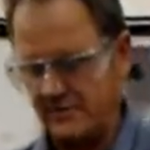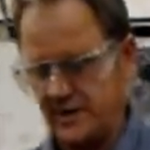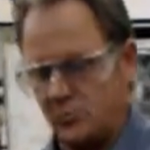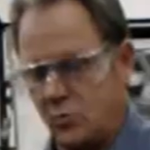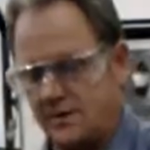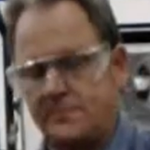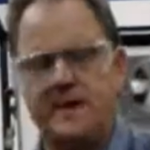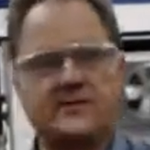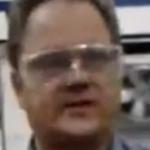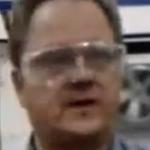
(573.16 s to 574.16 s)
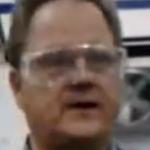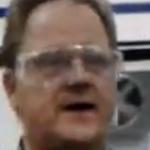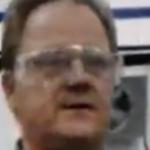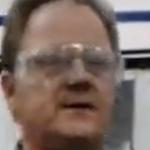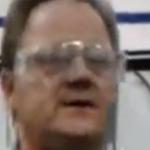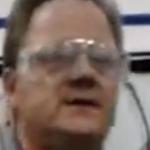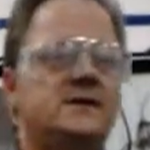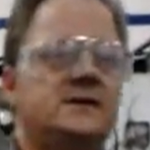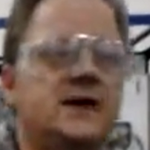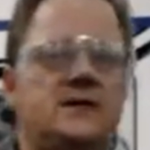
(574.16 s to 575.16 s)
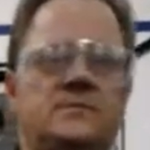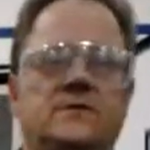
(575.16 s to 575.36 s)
you one piece there, right? Okay,